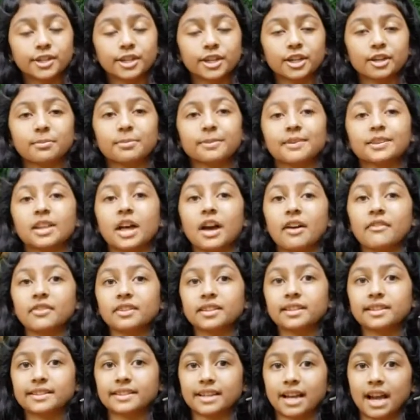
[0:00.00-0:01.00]
dear
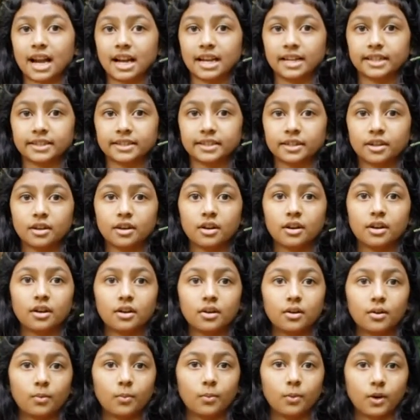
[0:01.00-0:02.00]
beloved Sai's
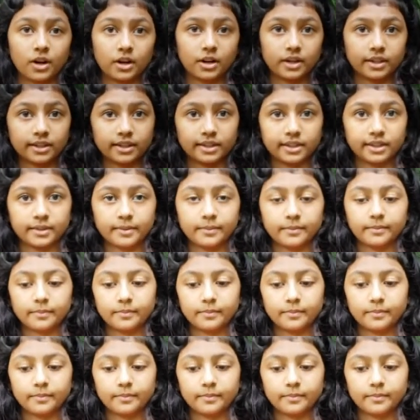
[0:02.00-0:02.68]
words.